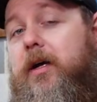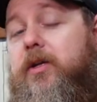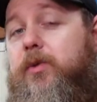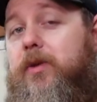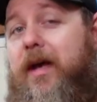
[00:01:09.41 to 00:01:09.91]

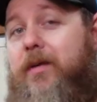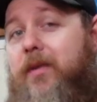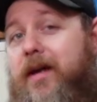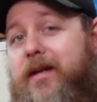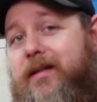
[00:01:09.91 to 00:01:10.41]
So with that in
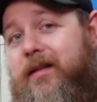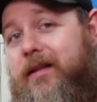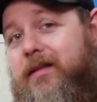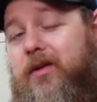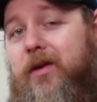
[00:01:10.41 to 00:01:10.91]
mind,
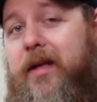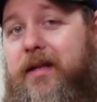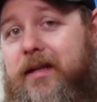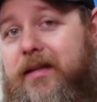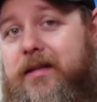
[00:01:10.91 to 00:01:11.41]
let's go ahead
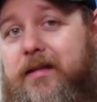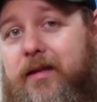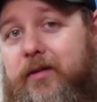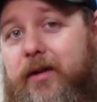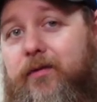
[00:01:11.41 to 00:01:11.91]
and get this
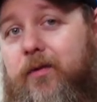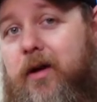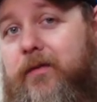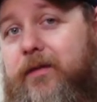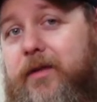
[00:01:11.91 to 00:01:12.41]
thing ready for
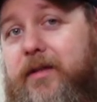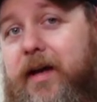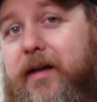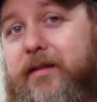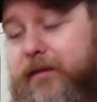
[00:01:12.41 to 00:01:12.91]
our first
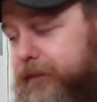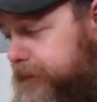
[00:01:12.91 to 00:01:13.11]
test.